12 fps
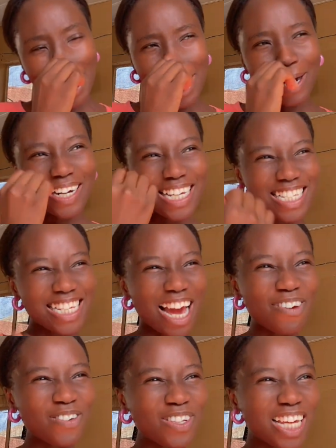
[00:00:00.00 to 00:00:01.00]
Honestly, I
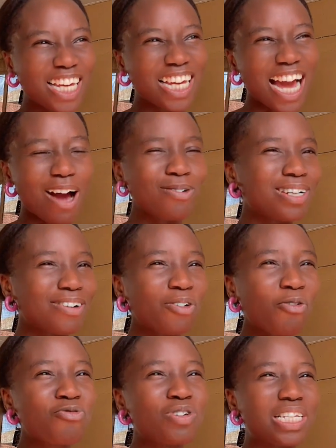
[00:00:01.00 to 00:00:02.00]
feel like I would have
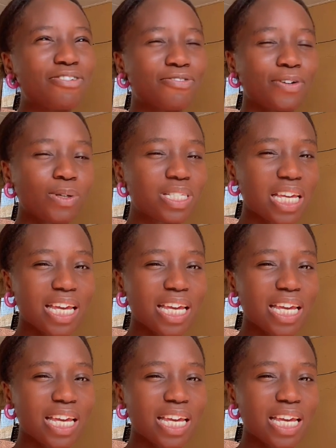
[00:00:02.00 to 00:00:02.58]
not really felt it